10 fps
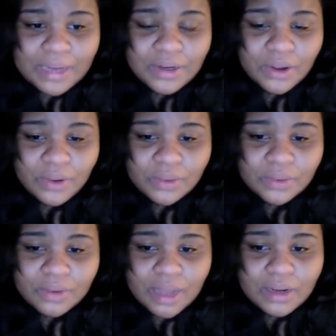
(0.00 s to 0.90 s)
I
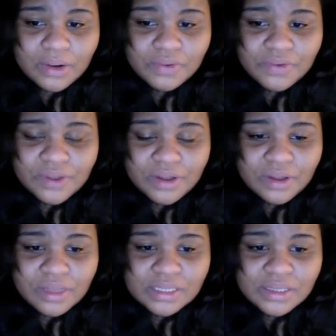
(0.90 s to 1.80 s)
don't
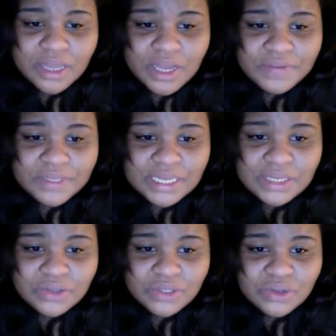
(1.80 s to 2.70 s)
feel as loved as I
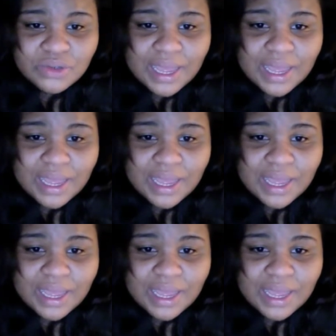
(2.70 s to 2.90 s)
used to.